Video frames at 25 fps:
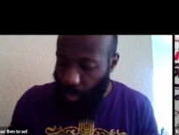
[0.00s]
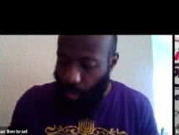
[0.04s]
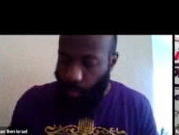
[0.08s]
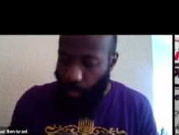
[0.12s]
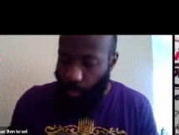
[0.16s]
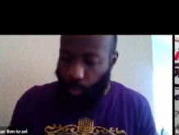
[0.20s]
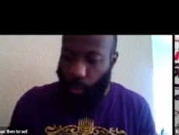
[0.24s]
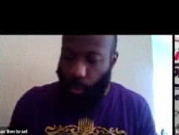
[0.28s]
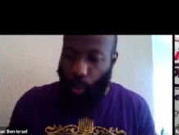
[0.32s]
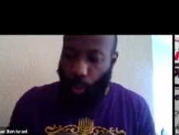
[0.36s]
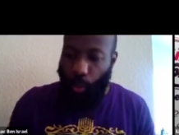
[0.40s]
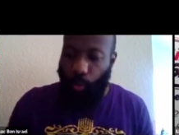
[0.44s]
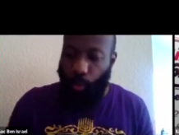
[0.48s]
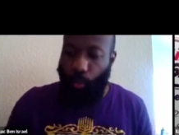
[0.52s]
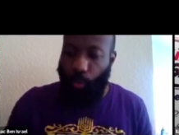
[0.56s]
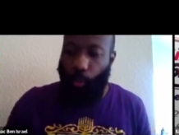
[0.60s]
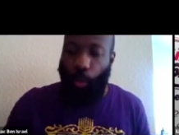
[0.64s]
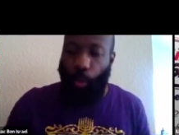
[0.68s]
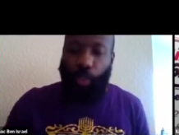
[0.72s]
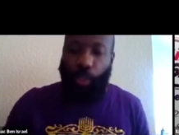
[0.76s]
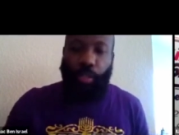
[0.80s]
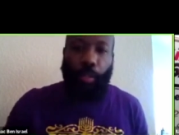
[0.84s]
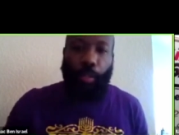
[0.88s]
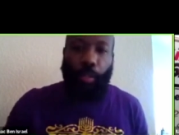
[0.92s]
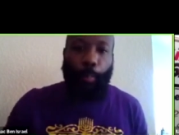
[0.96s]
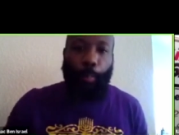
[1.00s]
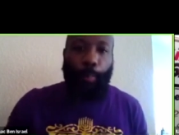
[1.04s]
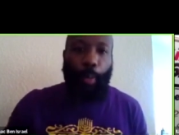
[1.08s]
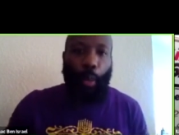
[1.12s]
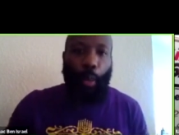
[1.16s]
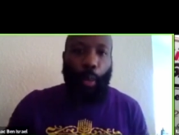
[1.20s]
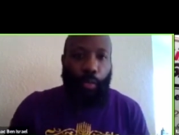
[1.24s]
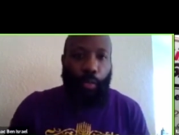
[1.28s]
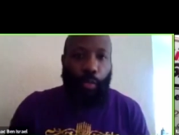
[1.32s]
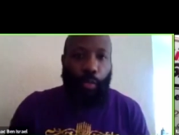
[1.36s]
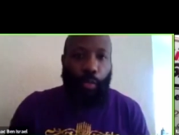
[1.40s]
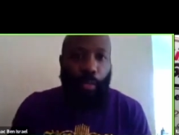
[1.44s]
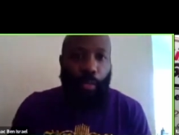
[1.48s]
So we're
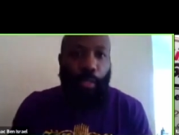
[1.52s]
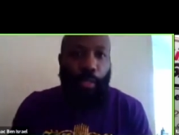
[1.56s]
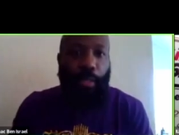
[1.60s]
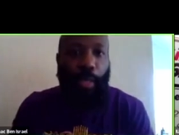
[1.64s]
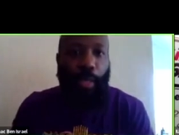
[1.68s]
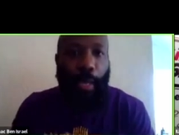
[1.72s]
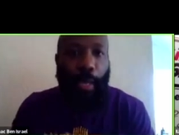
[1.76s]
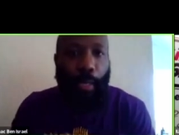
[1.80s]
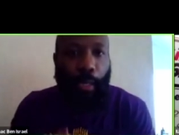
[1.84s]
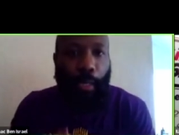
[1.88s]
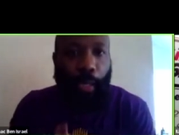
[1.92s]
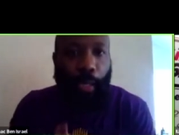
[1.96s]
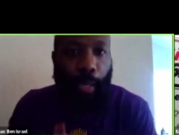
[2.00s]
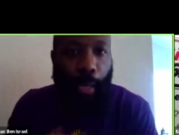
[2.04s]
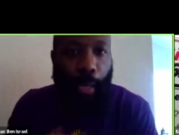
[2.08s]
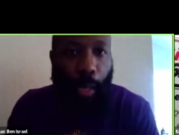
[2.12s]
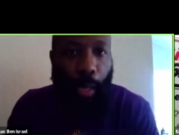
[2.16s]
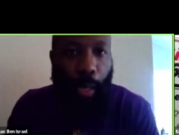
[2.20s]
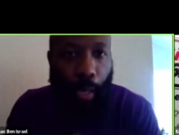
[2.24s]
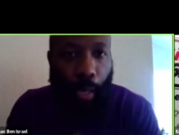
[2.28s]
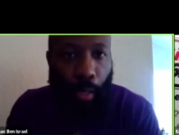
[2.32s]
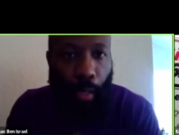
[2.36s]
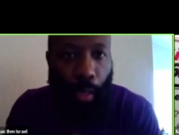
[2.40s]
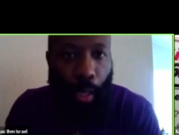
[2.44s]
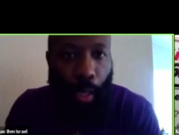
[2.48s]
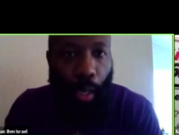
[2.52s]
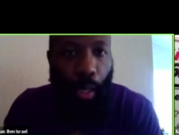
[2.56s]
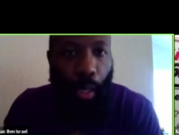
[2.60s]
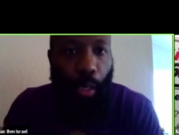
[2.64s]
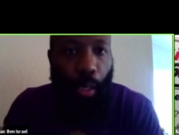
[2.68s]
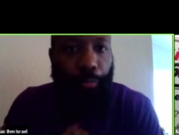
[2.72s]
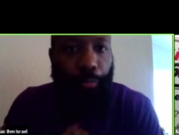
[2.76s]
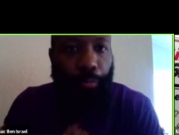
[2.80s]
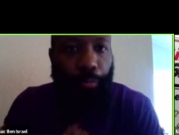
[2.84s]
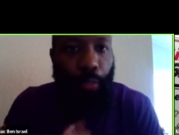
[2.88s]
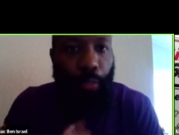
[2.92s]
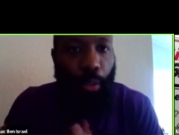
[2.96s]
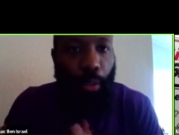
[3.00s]
supposed to take care
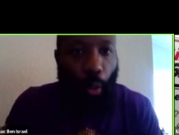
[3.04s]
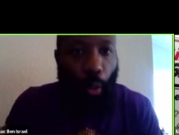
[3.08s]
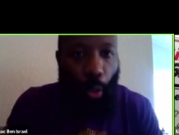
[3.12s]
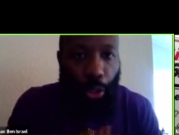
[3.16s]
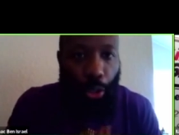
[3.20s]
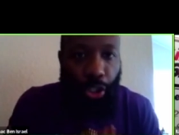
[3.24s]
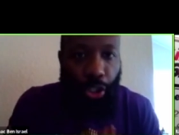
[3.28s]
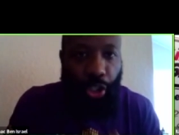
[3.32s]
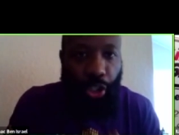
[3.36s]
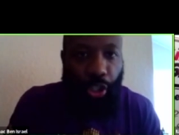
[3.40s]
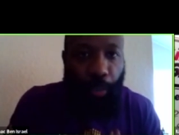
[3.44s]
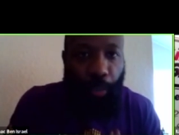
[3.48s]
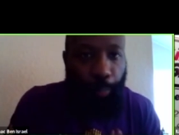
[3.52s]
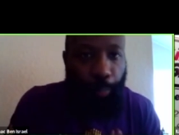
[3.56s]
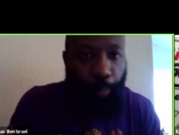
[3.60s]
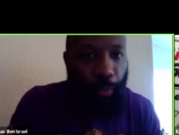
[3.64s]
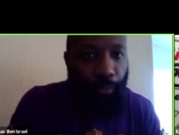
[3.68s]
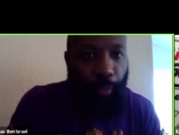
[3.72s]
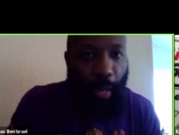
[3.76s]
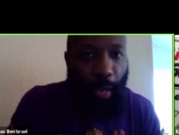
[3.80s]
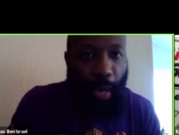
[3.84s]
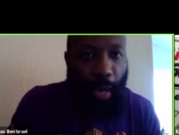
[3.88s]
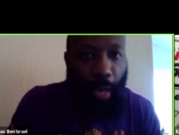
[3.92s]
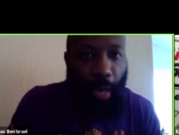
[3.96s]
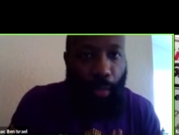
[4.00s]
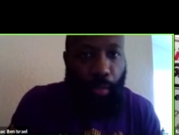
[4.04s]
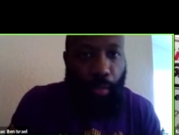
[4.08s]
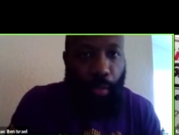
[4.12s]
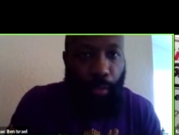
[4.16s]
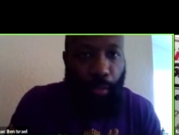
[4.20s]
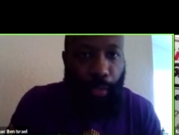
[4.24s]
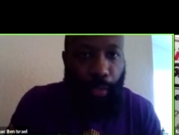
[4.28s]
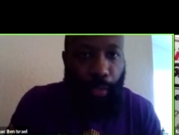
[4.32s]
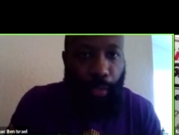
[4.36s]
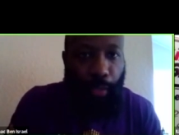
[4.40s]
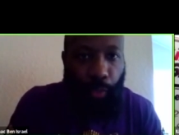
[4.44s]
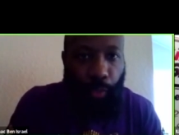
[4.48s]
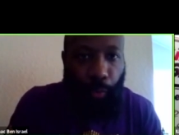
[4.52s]
of the lost sheep of the house
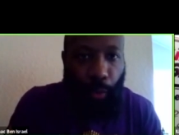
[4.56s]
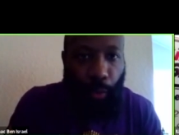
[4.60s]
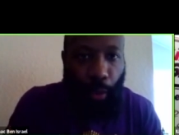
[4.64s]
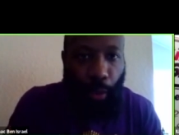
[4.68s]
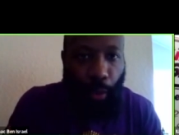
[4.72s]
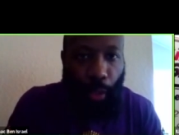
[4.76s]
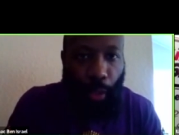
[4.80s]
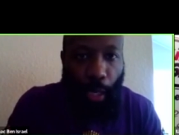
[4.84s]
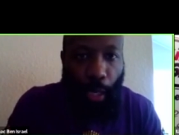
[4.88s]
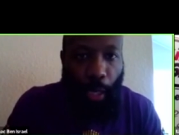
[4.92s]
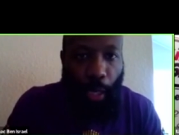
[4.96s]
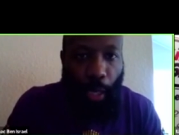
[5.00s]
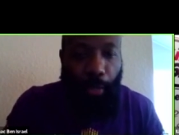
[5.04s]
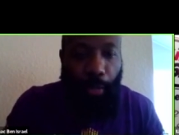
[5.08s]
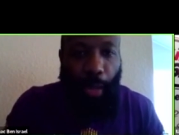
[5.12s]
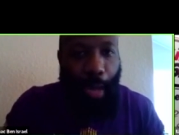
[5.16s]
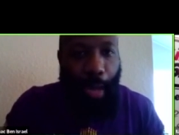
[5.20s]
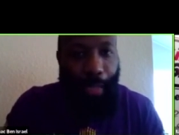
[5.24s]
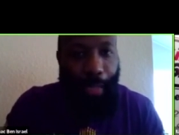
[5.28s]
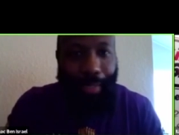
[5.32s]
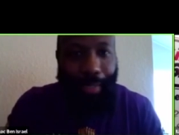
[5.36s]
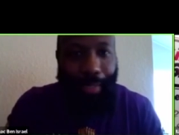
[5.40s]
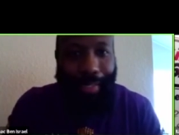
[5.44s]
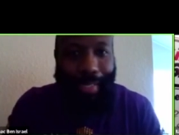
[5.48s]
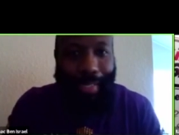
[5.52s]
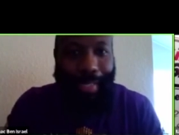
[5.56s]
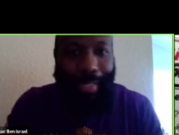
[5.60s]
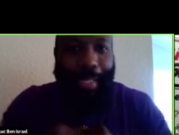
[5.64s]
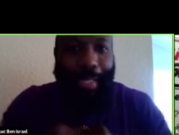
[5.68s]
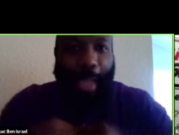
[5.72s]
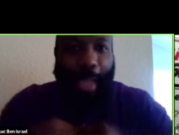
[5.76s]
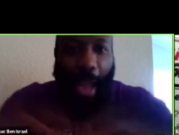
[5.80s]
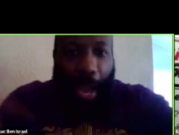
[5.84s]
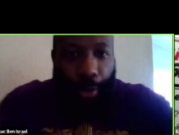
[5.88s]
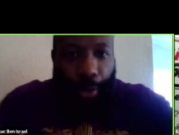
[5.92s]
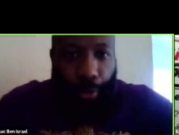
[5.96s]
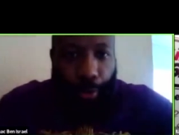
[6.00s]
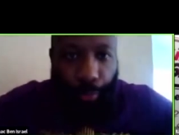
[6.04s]
of Israel, not
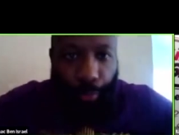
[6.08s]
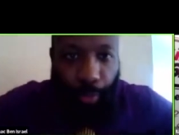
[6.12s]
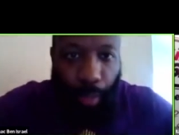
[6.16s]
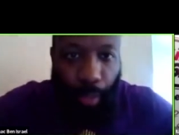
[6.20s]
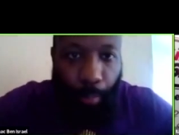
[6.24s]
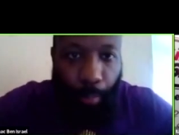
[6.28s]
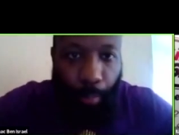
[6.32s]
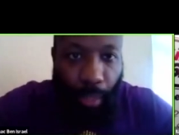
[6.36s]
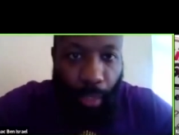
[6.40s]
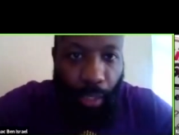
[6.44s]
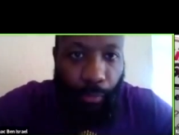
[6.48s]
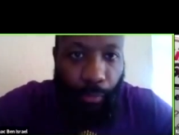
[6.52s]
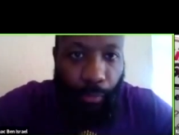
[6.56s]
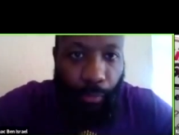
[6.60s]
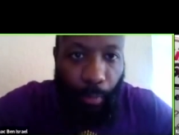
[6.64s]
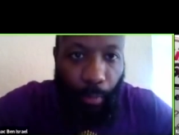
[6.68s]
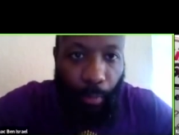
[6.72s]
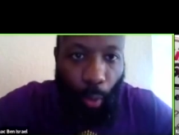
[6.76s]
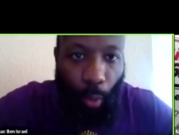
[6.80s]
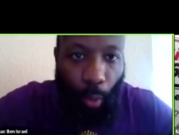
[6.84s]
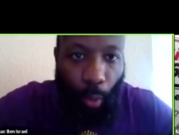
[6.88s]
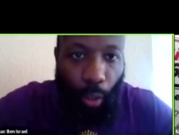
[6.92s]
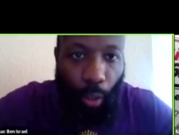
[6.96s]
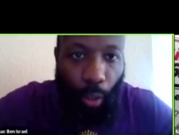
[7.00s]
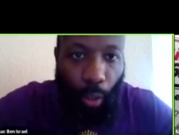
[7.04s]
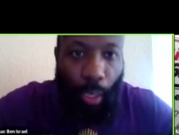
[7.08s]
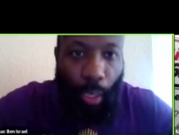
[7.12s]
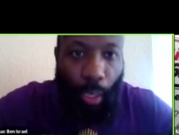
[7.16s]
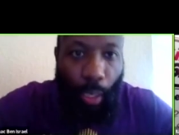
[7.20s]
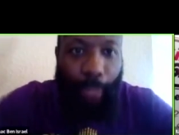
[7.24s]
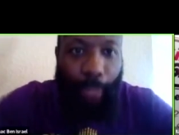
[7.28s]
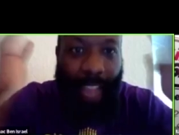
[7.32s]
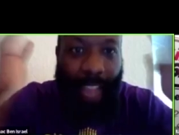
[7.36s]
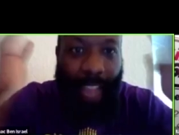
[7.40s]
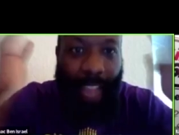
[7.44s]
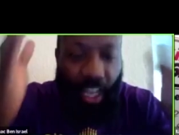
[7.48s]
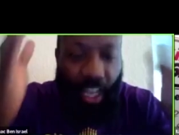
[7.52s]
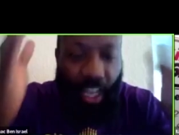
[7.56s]
scatter them even more.
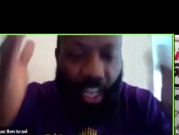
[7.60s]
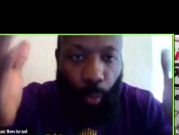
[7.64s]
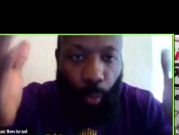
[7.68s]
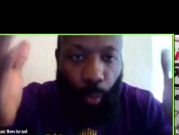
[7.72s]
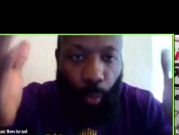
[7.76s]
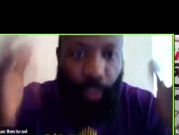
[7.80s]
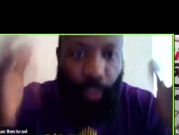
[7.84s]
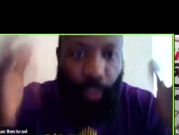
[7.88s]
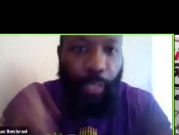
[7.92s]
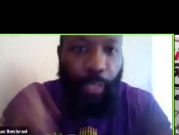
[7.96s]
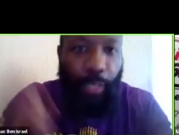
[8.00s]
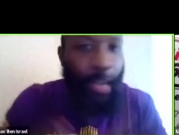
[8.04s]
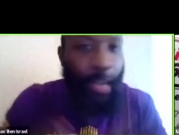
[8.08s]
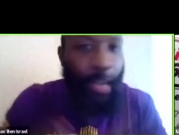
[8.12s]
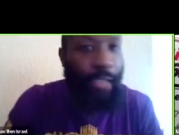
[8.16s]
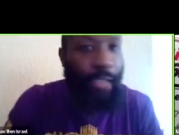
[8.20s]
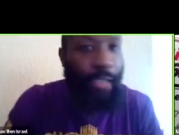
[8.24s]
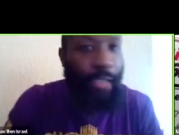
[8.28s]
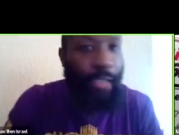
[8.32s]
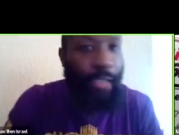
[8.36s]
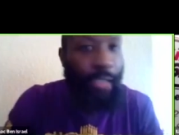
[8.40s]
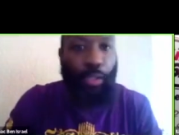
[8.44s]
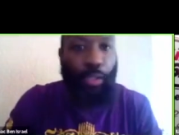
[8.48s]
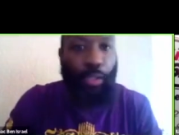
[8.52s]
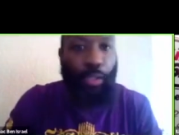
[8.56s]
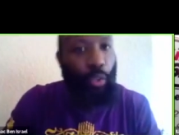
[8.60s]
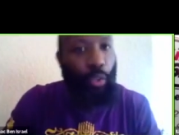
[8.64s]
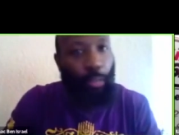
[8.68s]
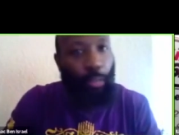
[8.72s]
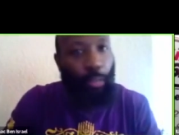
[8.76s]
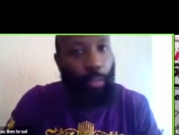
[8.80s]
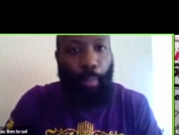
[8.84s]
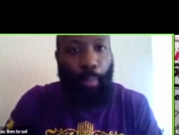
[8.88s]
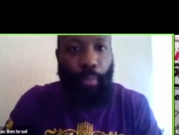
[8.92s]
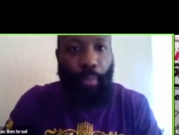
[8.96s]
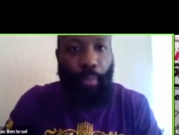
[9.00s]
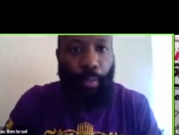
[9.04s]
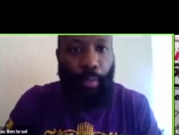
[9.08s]
That's what these pastors are doing, my
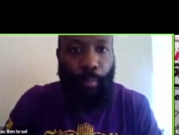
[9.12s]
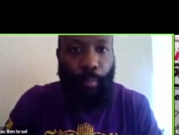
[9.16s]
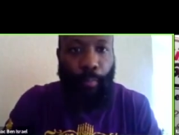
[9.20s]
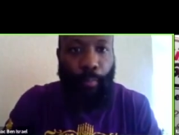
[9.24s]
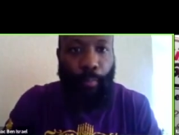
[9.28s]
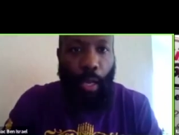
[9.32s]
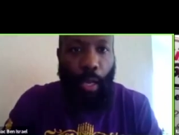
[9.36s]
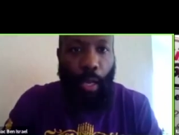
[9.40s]
brother.